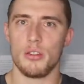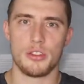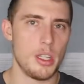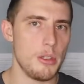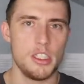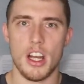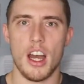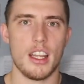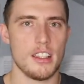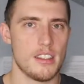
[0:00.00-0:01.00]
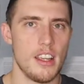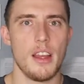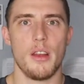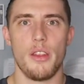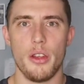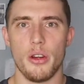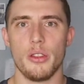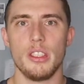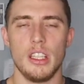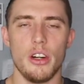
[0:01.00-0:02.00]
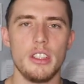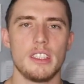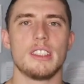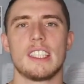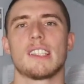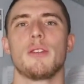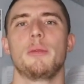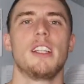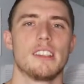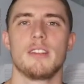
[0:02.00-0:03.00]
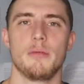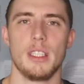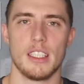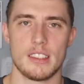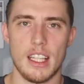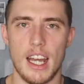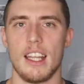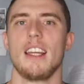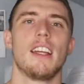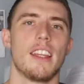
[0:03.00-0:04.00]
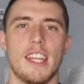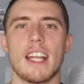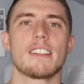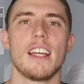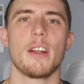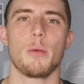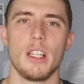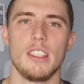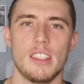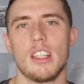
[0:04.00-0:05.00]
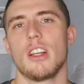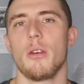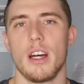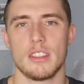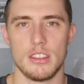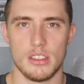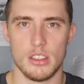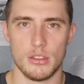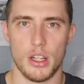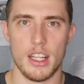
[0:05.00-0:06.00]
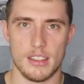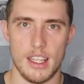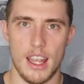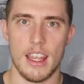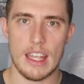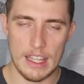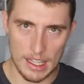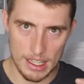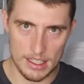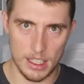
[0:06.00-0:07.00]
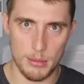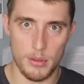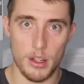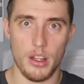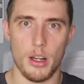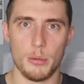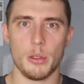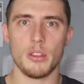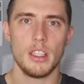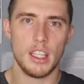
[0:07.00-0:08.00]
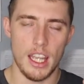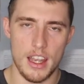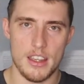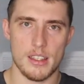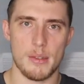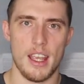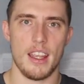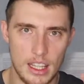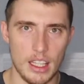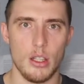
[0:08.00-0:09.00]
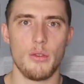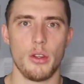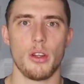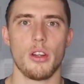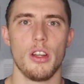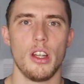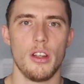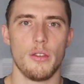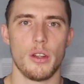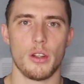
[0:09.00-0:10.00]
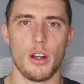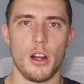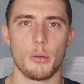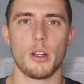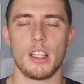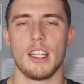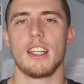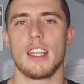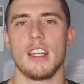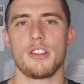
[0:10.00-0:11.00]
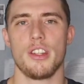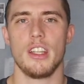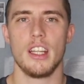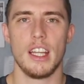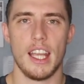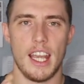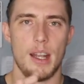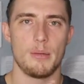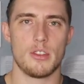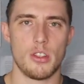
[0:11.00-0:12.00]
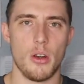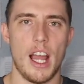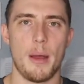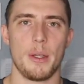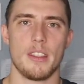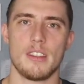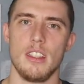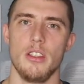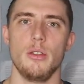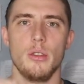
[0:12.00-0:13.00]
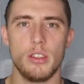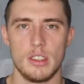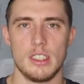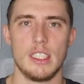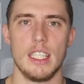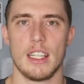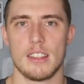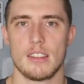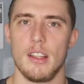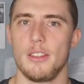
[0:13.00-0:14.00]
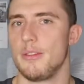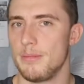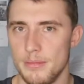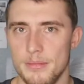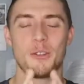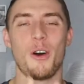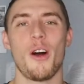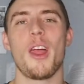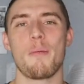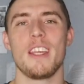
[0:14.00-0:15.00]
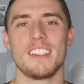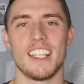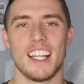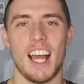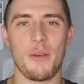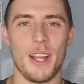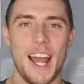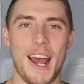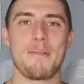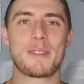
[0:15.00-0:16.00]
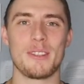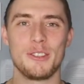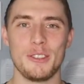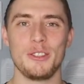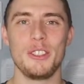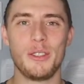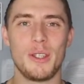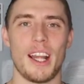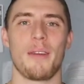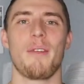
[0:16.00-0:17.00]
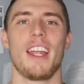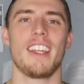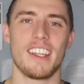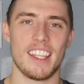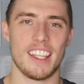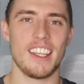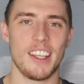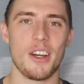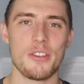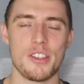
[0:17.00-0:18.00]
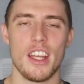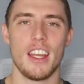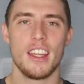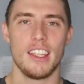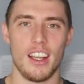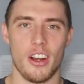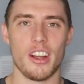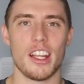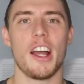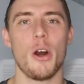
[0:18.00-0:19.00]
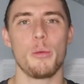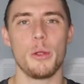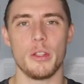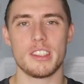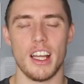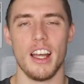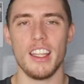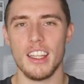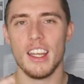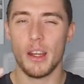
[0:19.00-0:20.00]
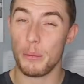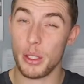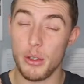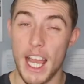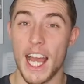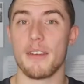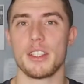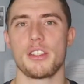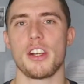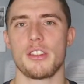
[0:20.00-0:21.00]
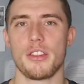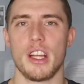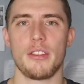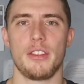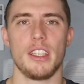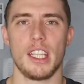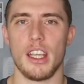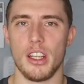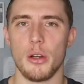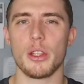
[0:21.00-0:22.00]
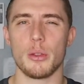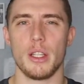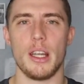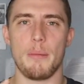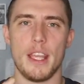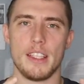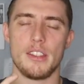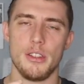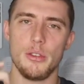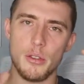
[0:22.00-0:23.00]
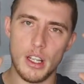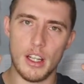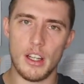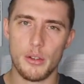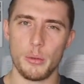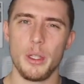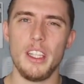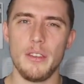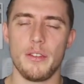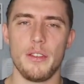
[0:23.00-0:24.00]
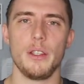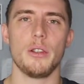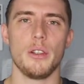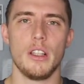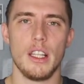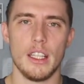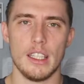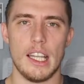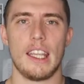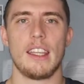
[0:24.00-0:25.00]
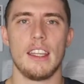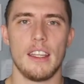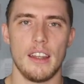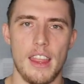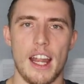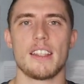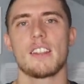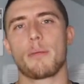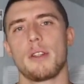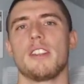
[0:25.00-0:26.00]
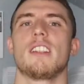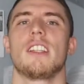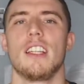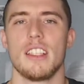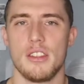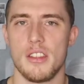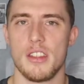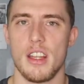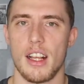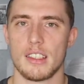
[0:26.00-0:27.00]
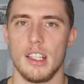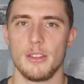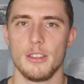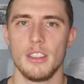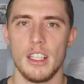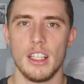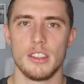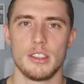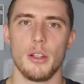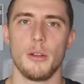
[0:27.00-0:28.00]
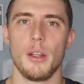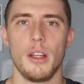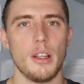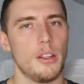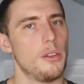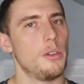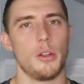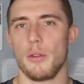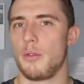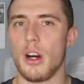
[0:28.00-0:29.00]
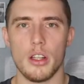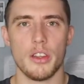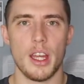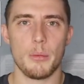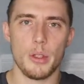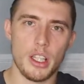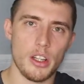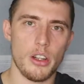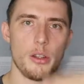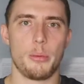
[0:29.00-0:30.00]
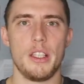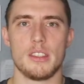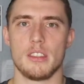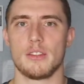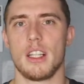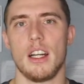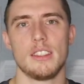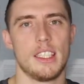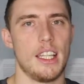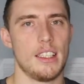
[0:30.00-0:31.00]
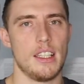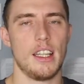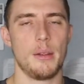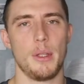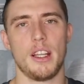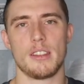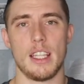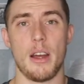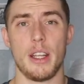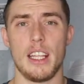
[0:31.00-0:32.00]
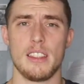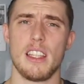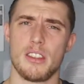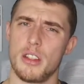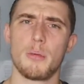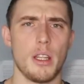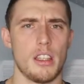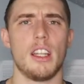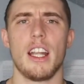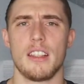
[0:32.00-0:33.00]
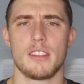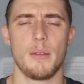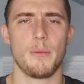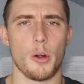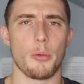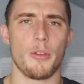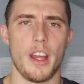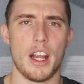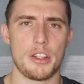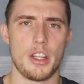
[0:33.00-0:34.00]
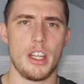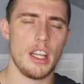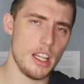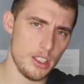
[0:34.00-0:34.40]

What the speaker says: Jimmy John is the only successful because of me. That's not what he's going to go out to try to say. He's going to be very humble and just say, thank you for your hard work and dedication, and I'm so happy to see you succeed at this level. So all that being said, I would absolutely recommend a kicking coach. They are going to help you a ton, but you have to trust your gut feeling and go with the one that makes you really feel like that is the person that's going to get you to the next level. So, follow them, look at all their pieces of content, because nowadays they should be online in some form or fashion.